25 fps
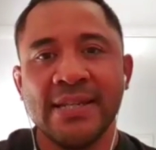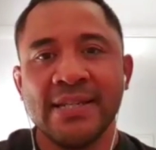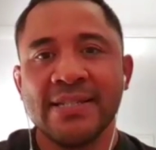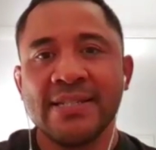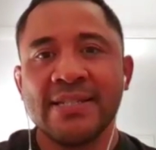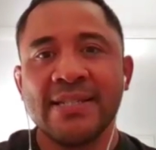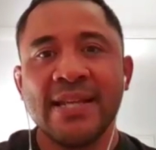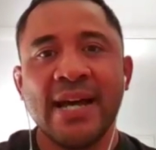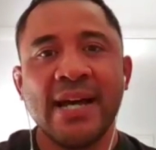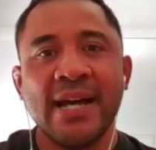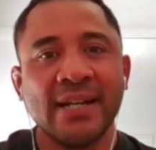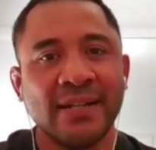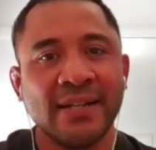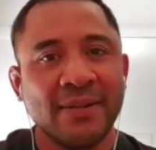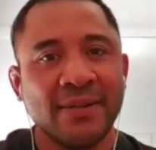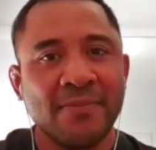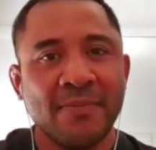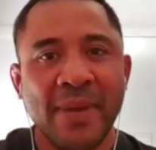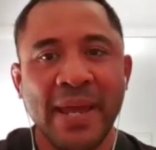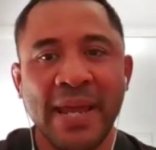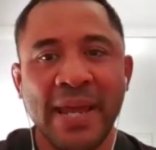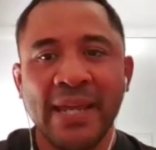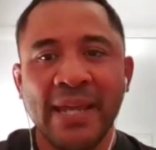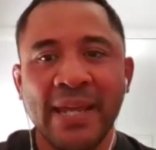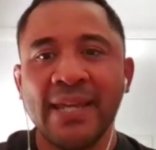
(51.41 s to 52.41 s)
Started in
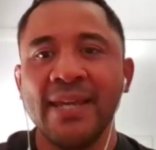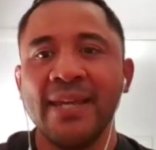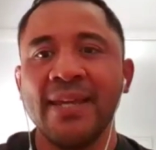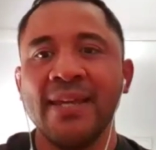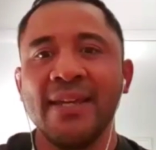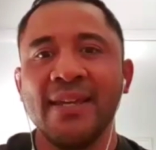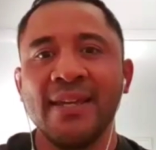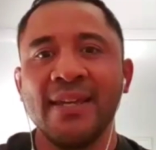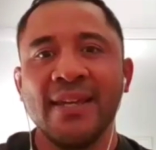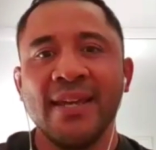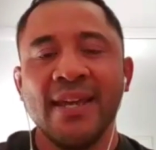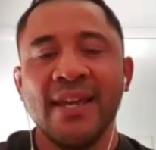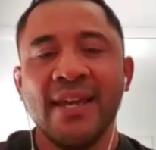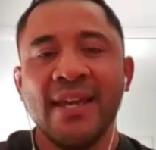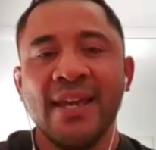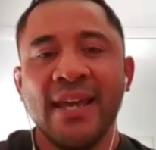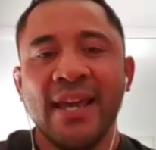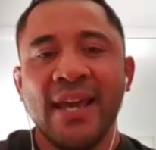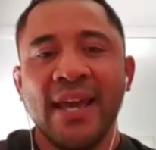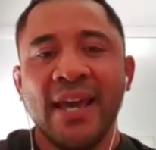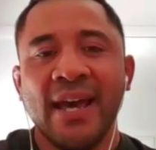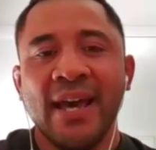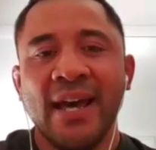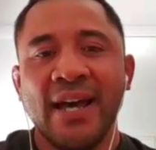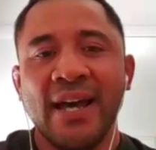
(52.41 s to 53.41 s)
banking,
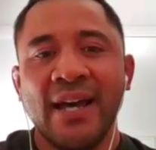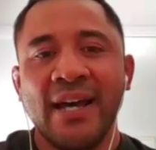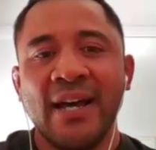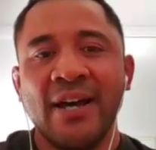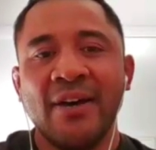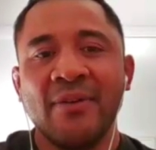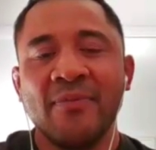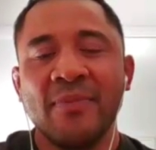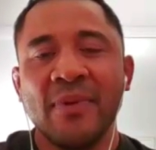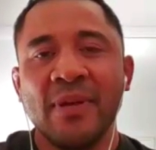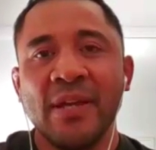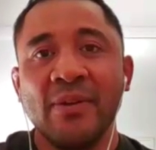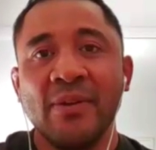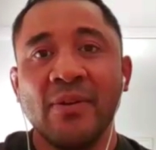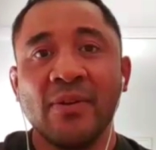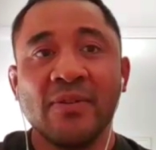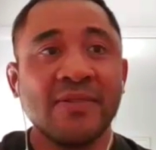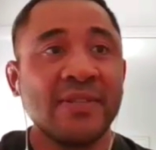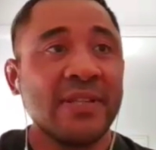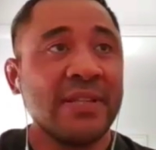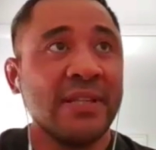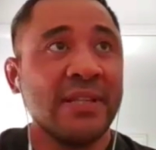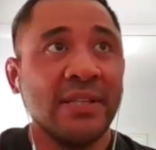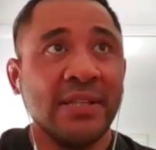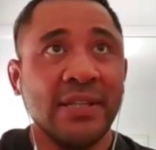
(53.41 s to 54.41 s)
and I was
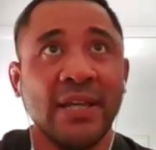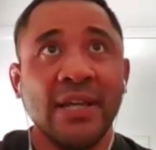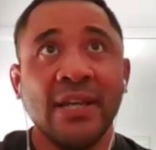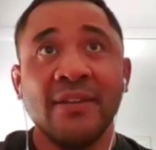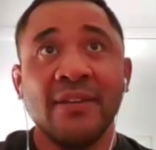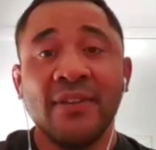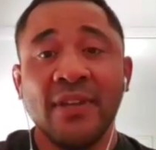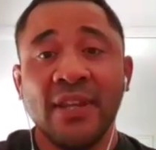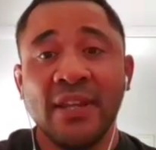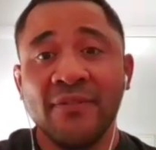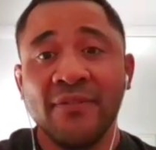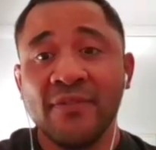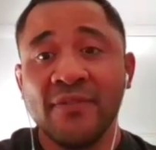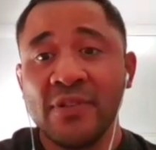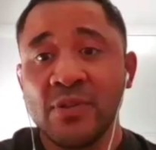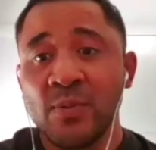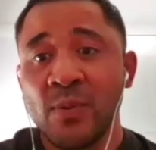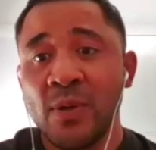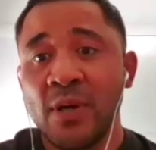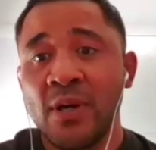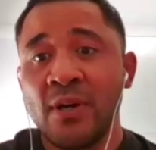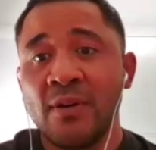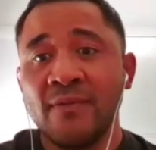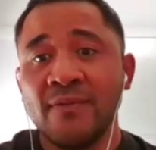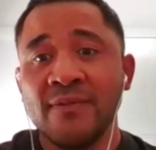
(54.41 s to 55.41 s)
in there for
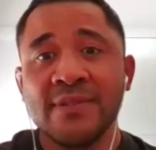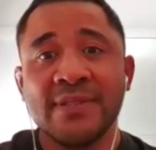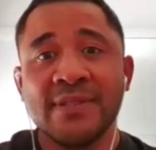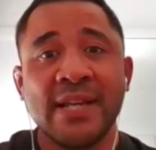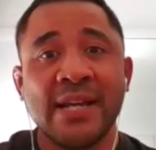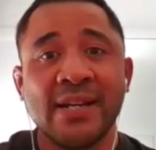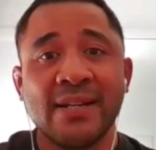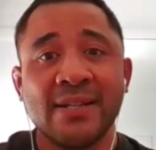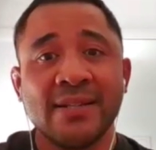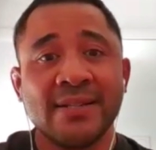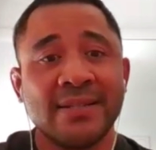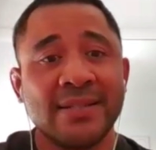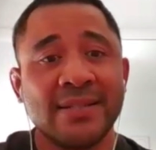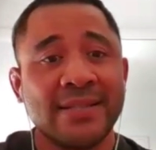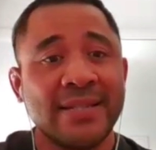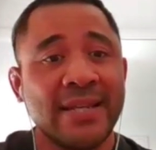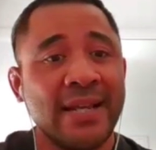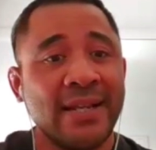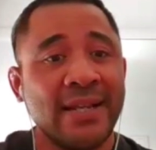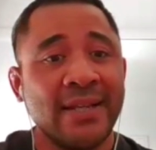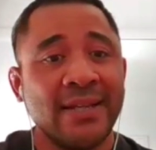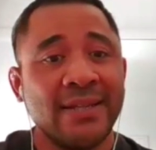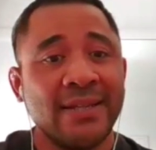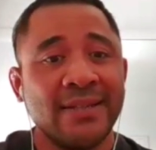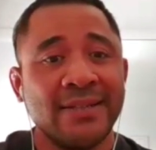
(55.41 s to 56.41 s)
12. Started as a
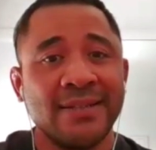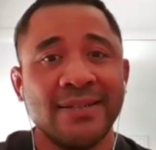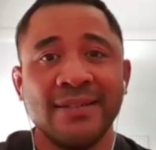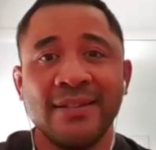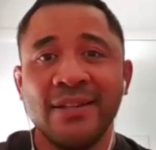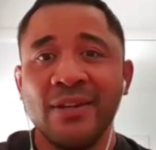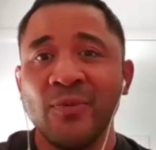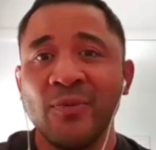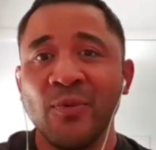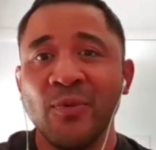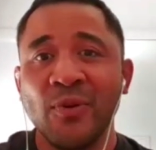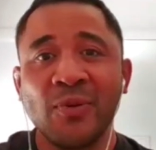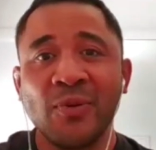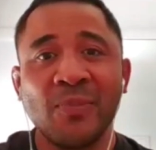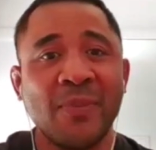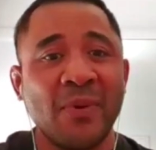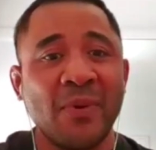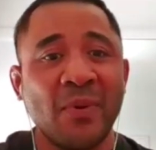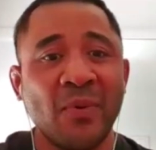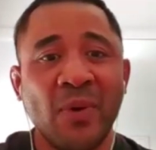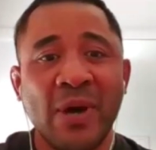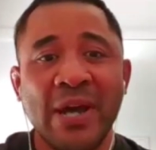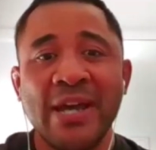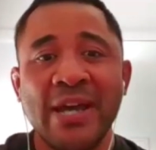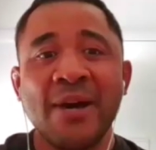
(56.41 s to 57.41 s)
teller and worked my
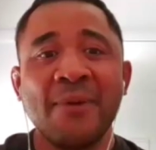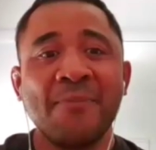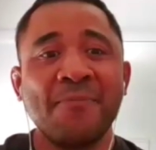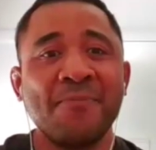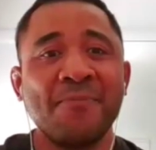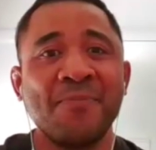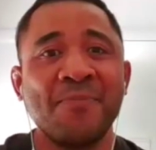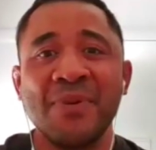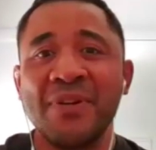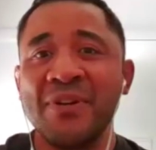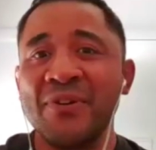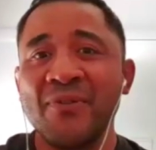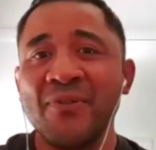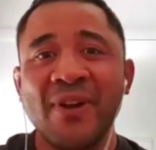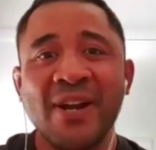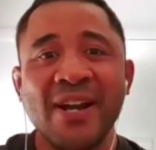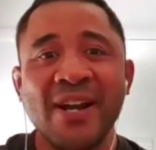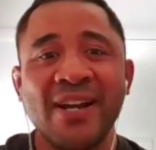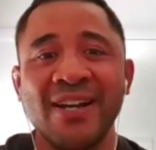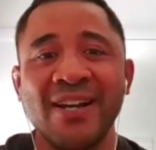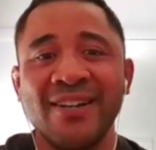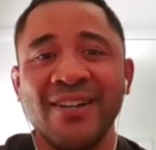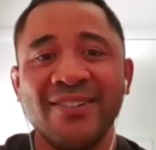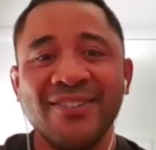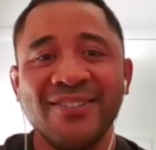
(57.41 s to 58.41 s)
way up and
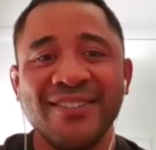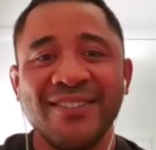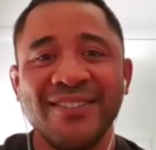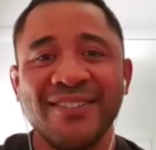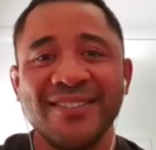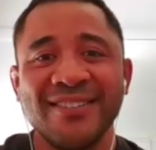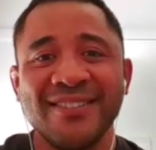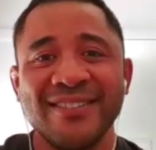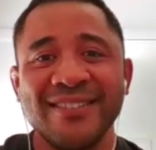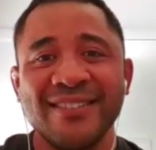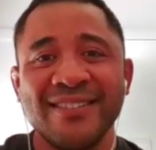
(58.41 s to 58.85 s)
around,